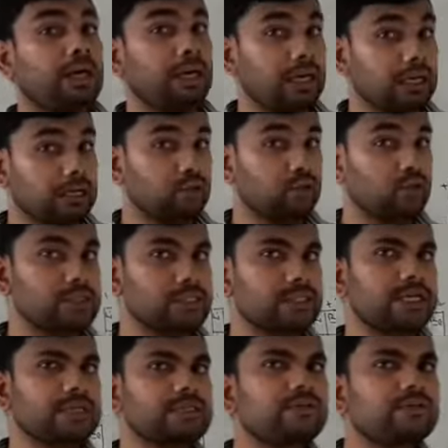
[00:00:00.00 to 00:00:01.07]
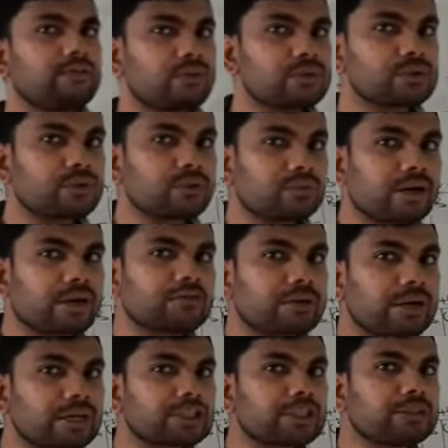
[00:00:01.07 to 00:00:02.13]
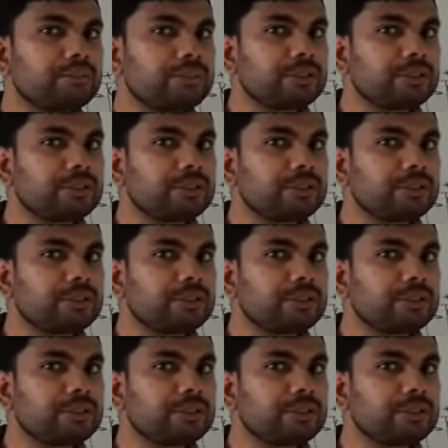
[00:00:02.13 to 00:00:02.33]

Electrostatic force of attraction